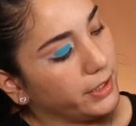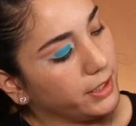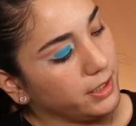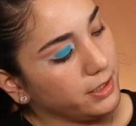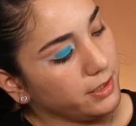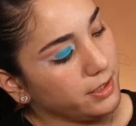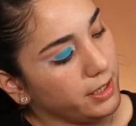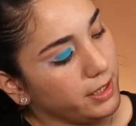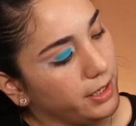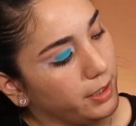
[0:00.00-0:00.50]
gonna
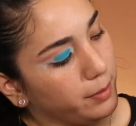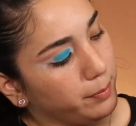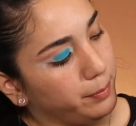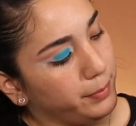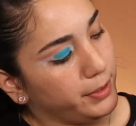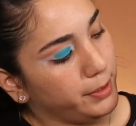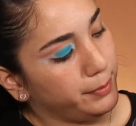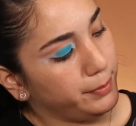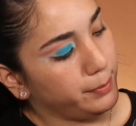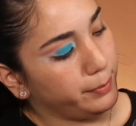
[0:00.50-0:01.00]
take
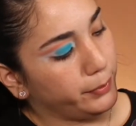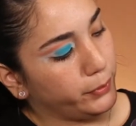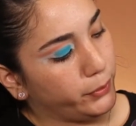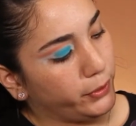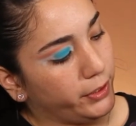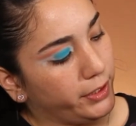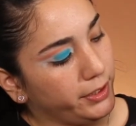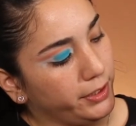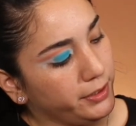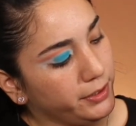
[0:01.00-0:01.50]
Baby
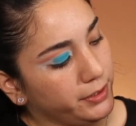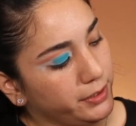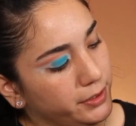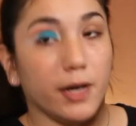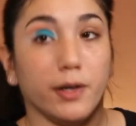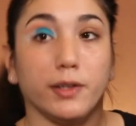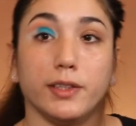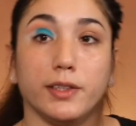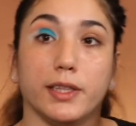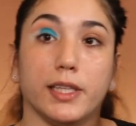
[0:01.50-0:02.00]
Boy,
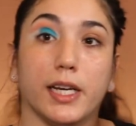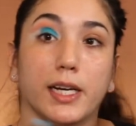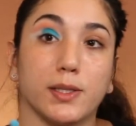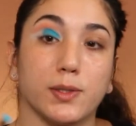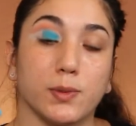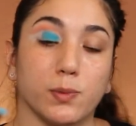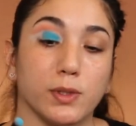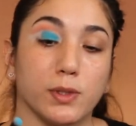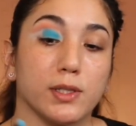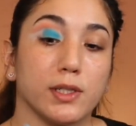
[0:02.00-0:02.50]
and
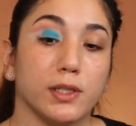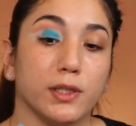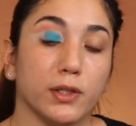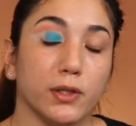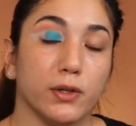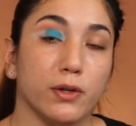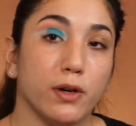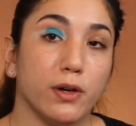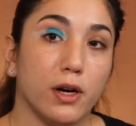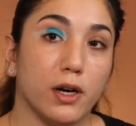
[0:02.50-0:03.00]
that's what's gonna
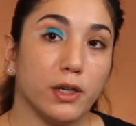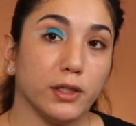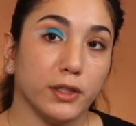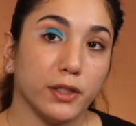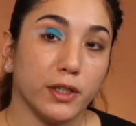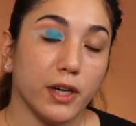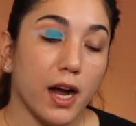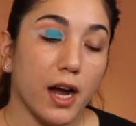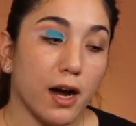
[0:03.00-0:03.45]
go on your